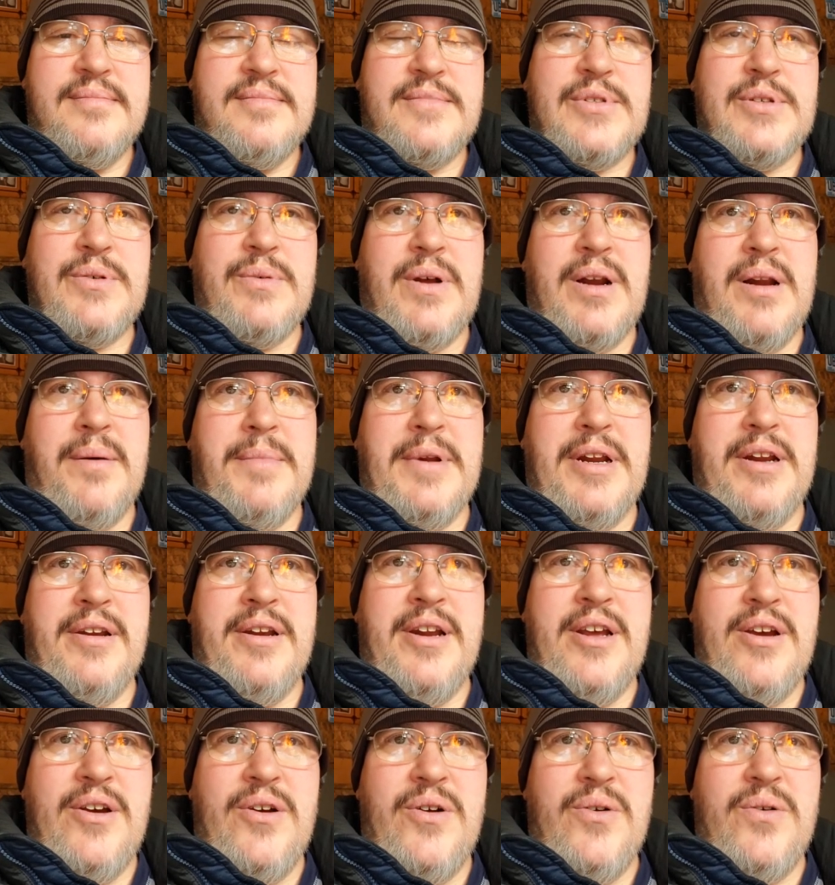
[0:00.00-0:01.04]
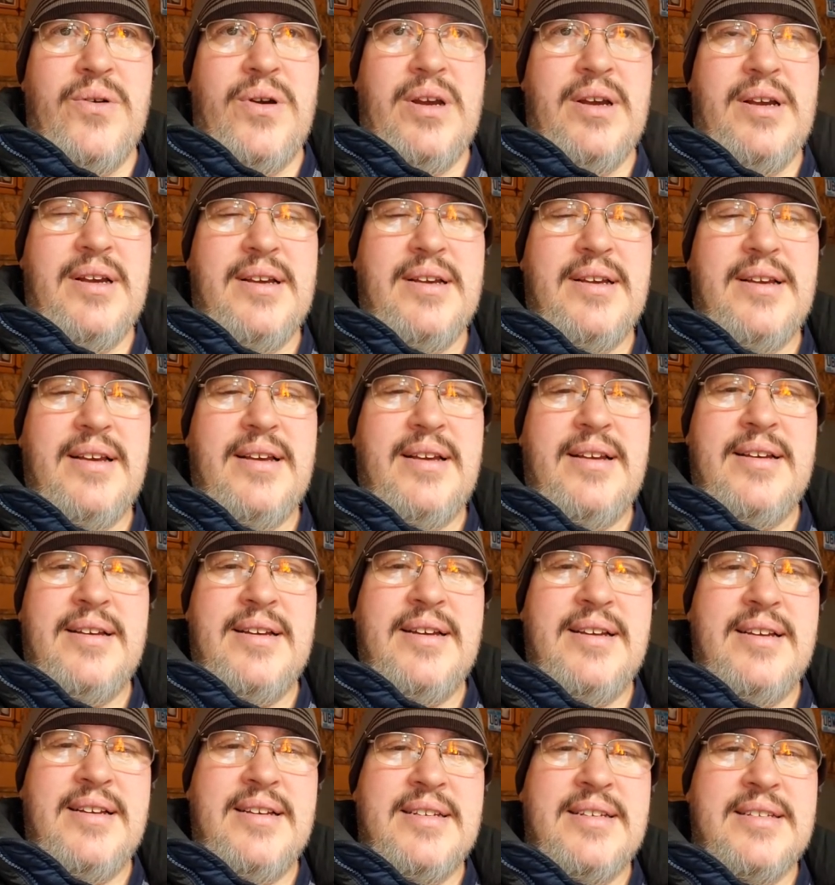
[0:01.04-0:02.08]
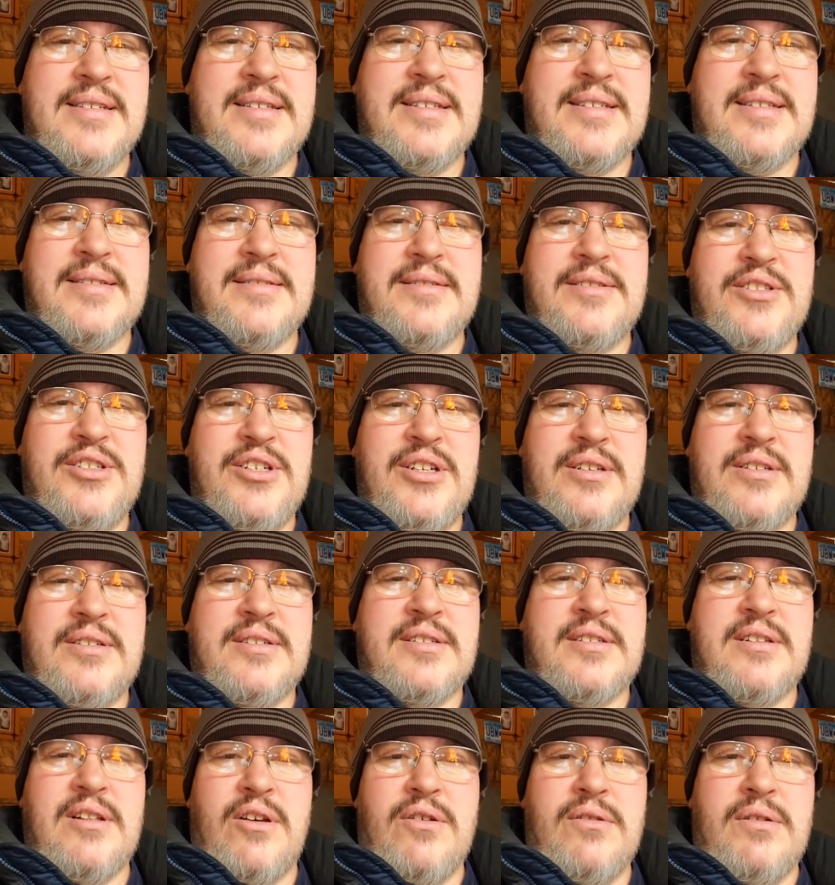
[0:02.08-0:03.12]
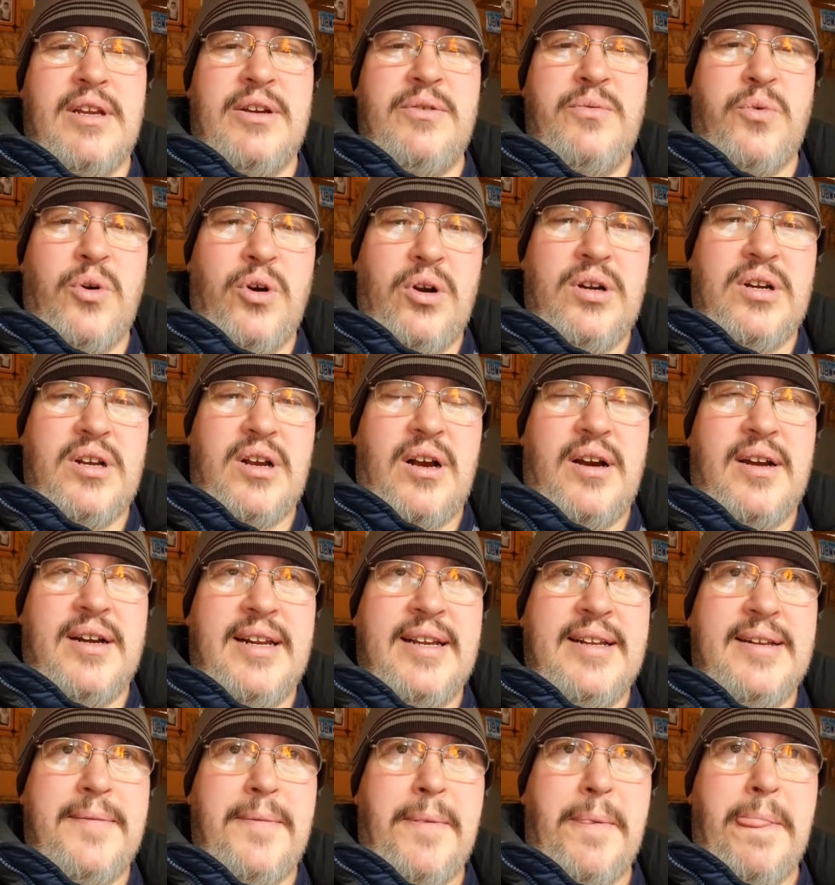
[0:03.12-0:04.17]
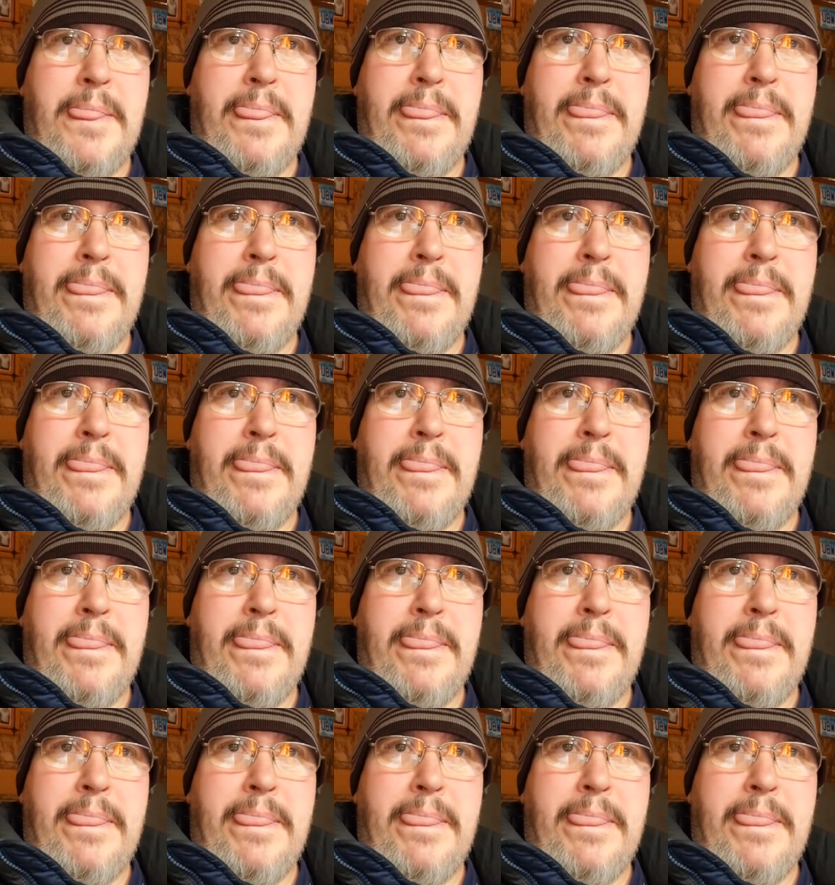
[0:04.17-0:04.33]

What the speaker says: So what I'm going to do is just slowly work on it.